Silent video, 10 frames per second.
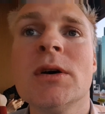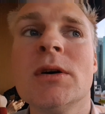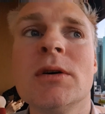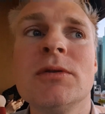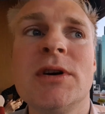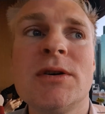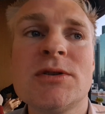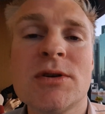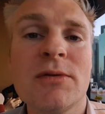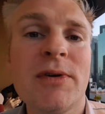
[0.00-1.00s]
uh, there
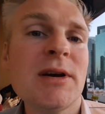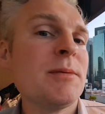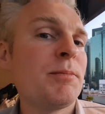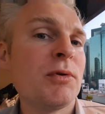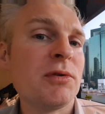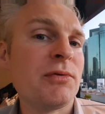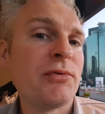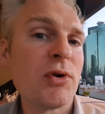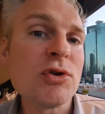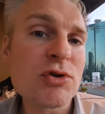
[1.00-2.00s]
is a very important
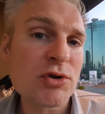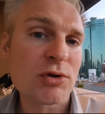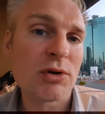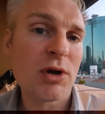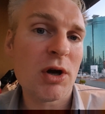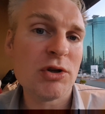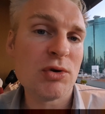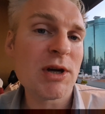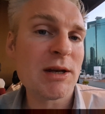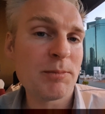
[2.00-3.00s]
function uh,
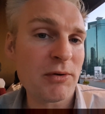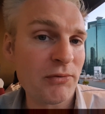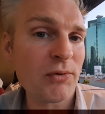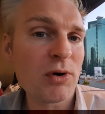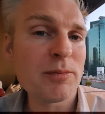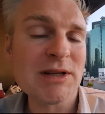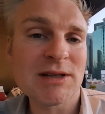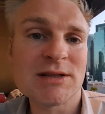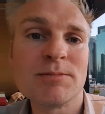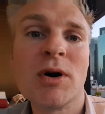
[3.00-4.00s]
you can perform in
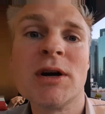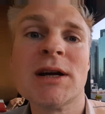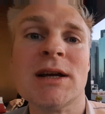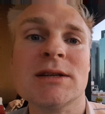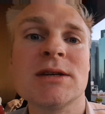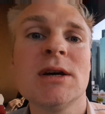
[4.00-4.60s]
this market